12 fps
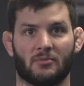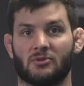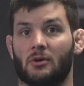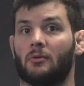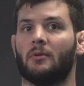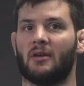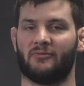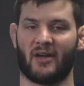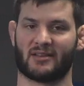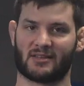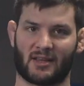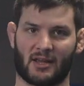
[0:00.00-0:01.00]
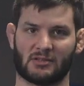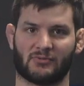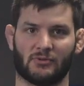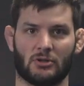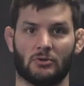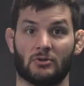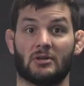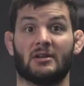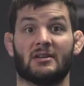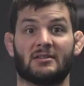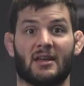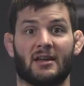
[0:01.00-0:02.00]
So if that's the case for you, you need
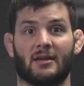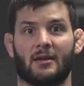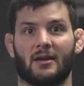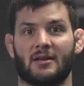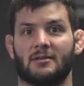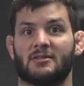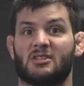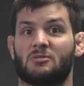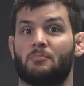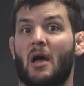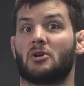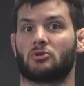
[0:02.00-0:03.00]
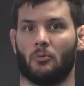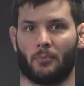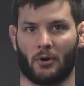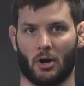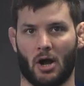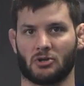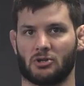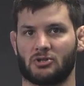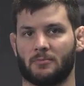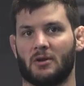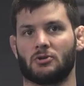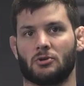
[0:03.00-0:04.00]
to take special precautions
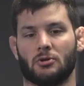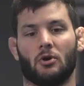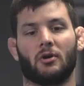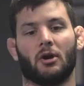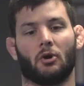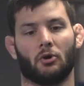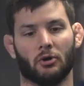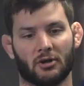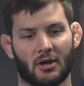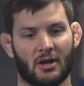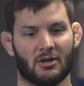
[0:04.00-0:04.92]
to make sure you don't get hurt.